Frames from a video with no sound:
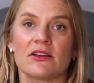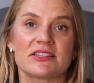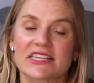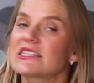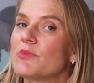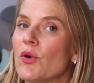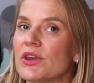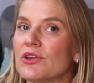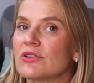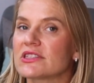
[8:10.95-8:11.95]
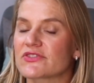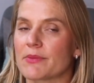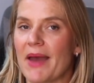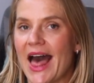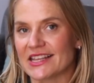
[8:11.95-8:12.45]
testimonials
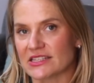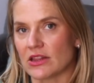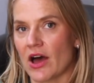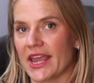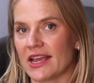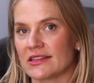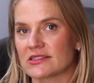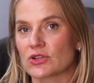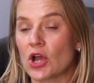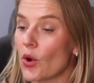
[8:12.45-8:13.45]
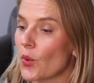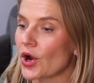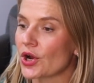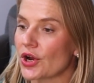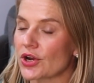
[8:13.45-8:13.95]
from past clients,
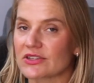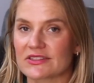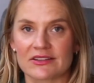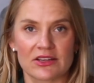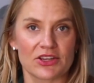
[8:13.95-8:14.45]
coworkers,